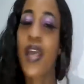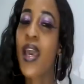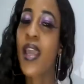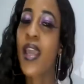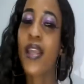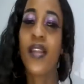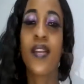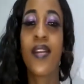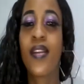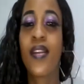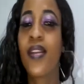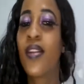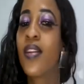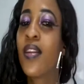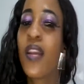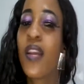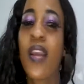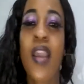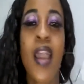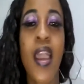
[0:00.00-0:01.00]
I didn't.
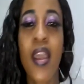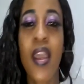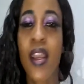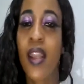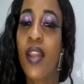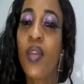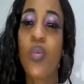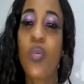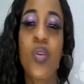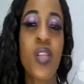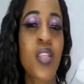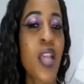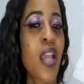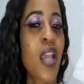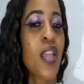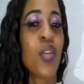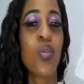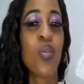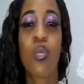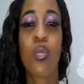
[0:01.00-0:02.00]
I really wish I
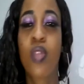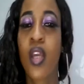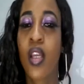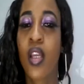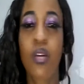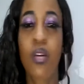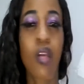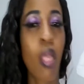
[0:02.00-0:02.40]
knew that.